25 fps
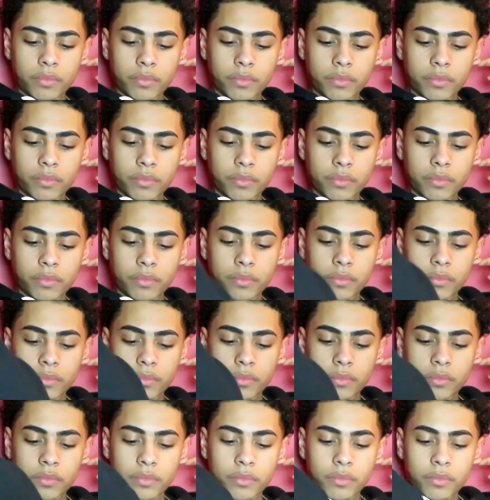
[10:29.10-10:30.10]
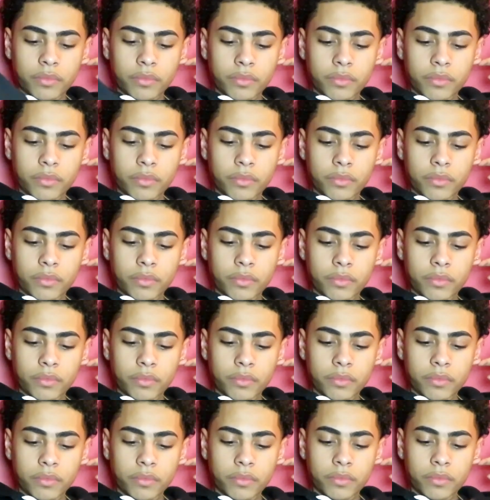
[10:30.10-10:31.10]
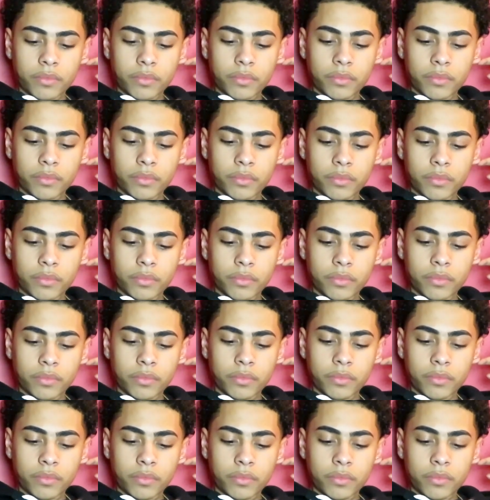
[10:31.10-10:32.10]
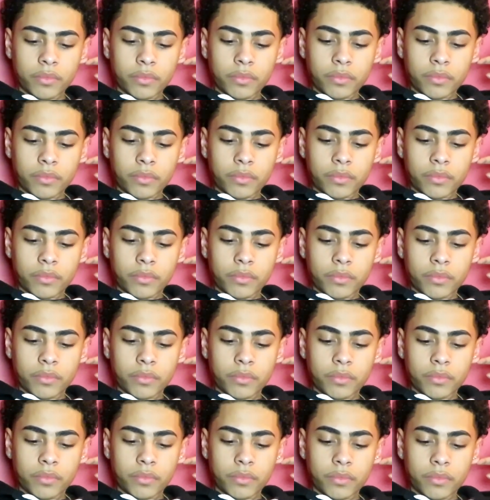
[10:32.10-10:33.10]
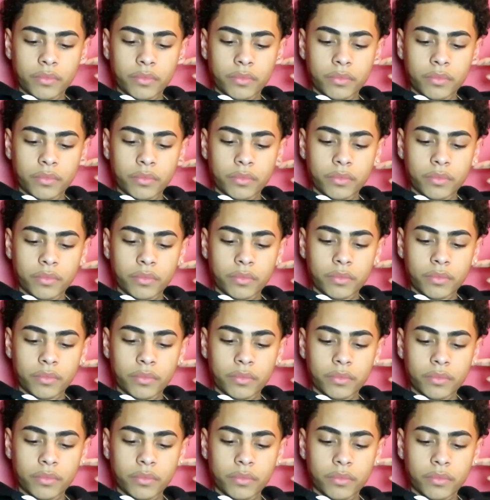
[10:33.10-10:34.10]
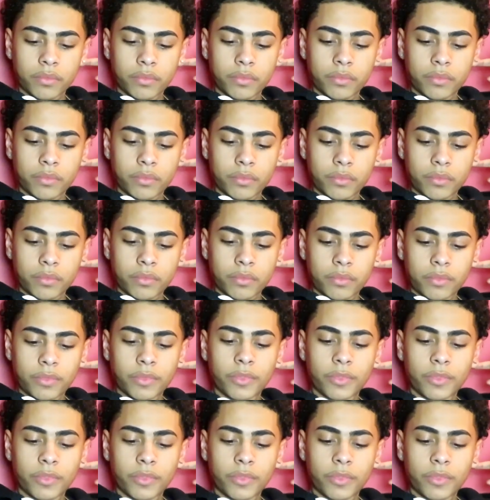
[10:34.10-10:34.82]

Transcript: No words are spoken by the person on screen.